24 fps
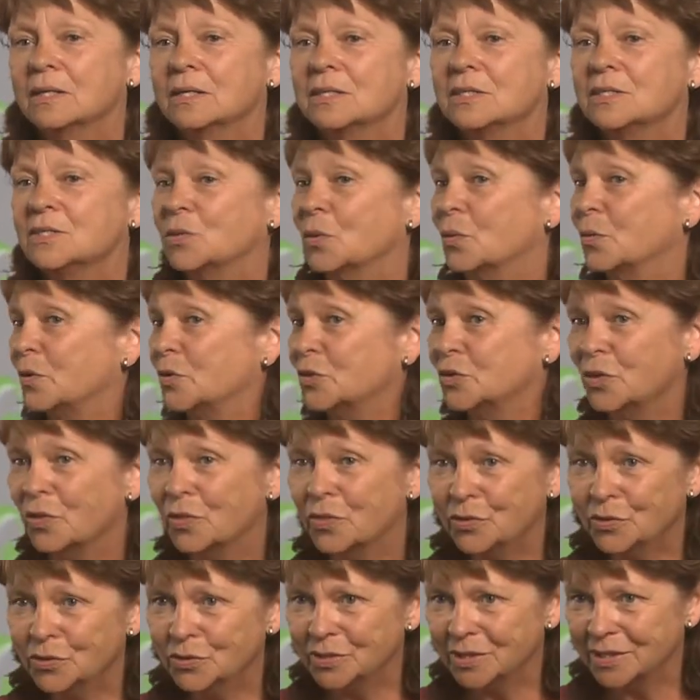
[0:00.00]
so there's a
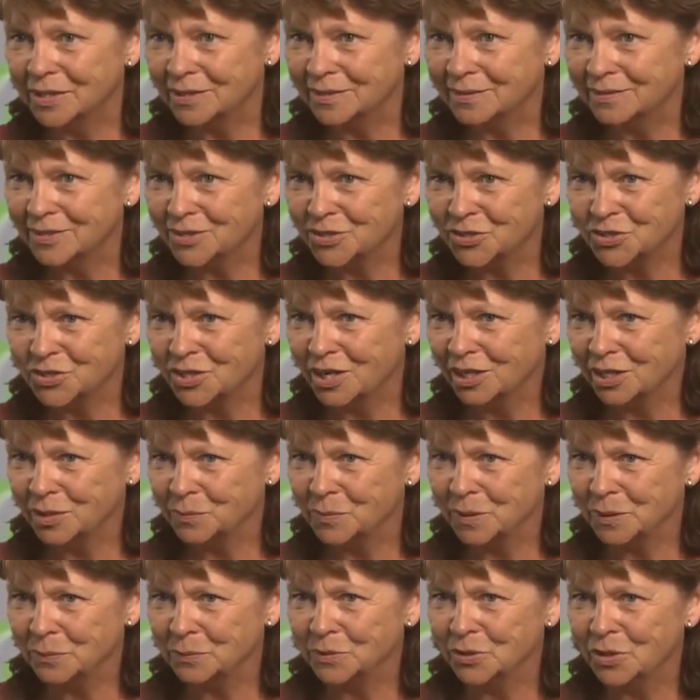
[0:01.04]
third year that you're not going
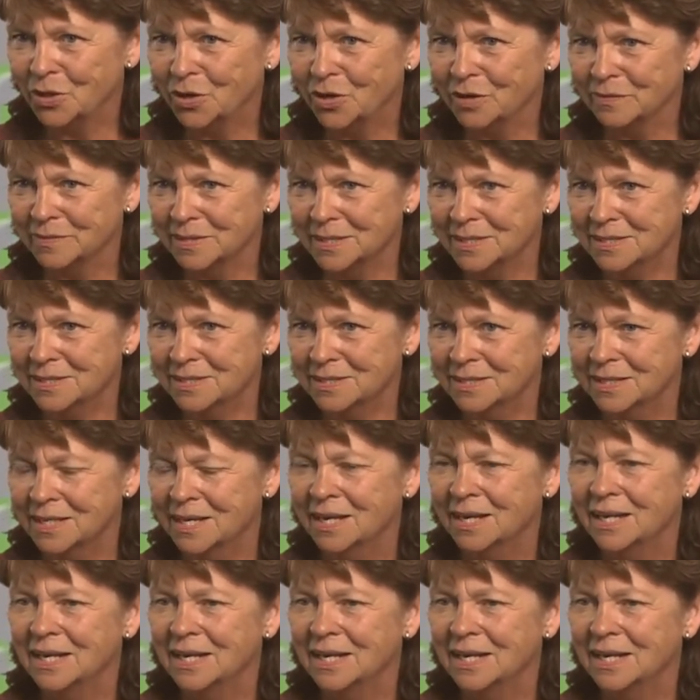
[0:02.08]
to be able to harvest.